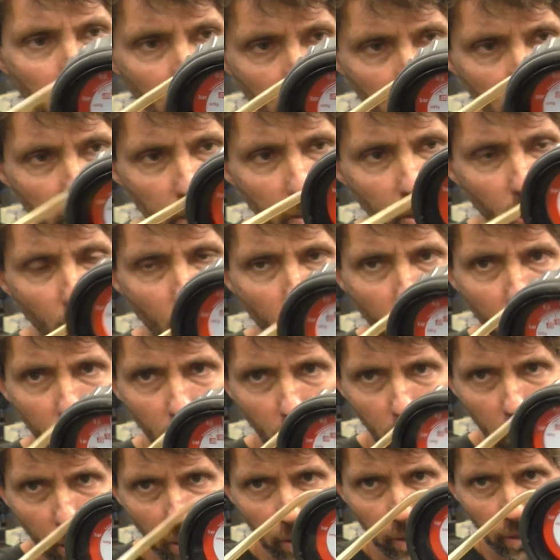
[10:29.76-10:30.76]
but this time
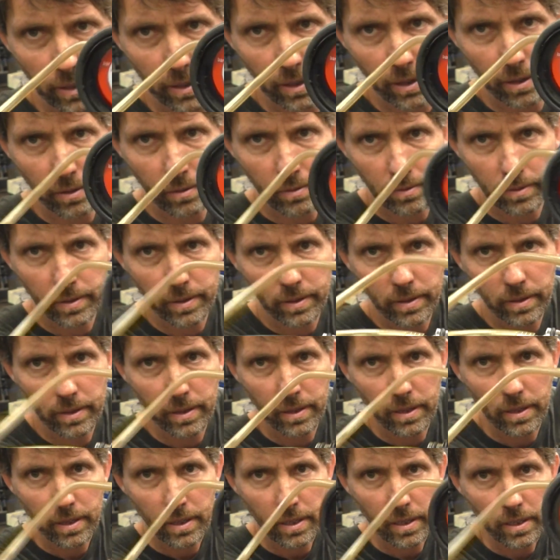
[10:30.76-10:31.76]
if I block it off,
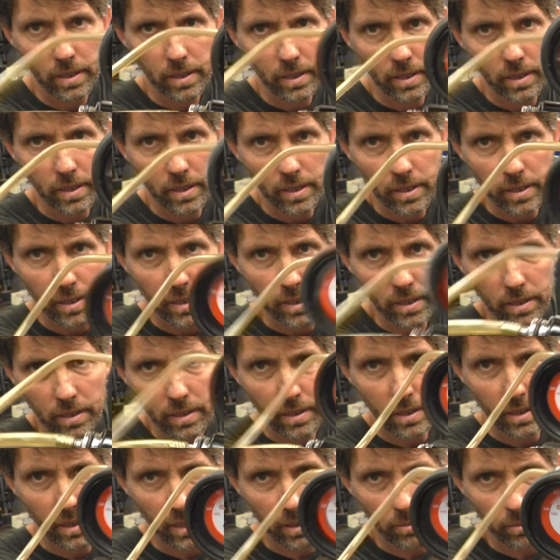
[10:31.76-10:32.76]

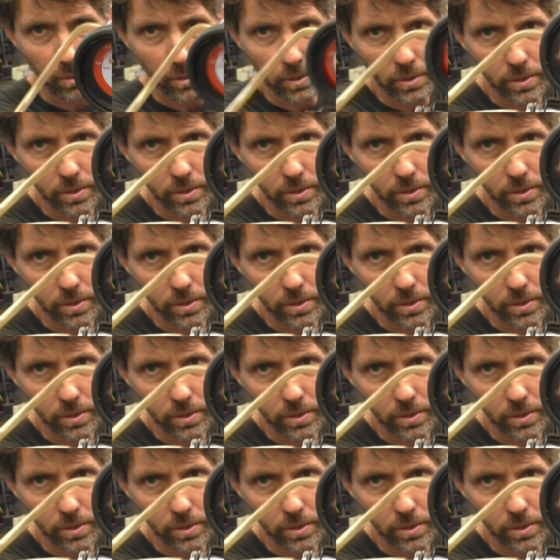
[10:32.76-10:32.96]
it